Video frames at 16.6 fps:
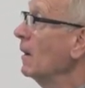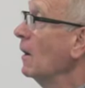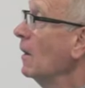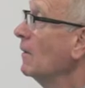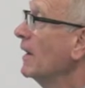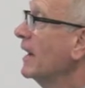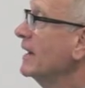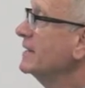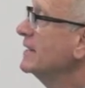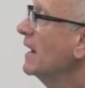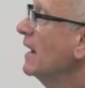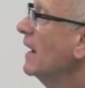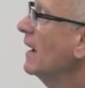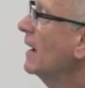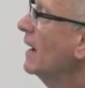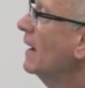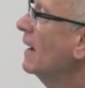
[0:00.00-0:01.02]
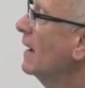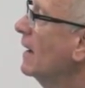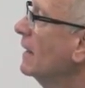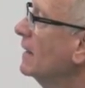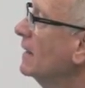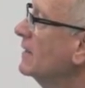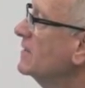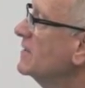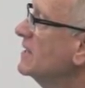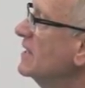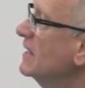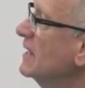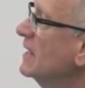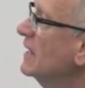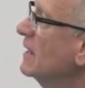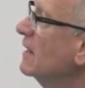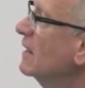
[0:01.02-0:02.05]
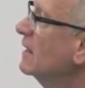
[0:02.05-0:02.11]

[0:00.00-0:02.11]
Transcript: All right, uh, let's see